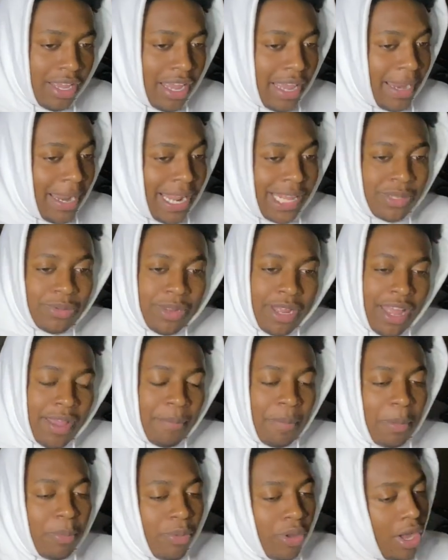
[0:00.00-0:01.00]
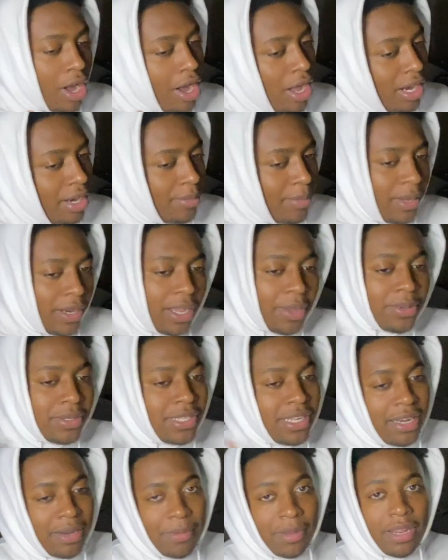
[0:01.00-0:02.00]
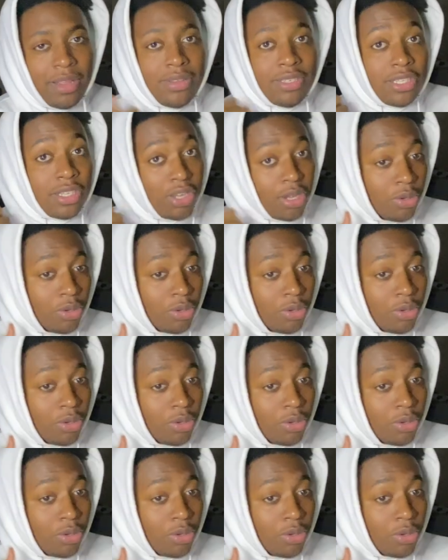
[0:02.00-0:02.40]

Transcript: And that's when I had people calling me and they was telling me, they was like,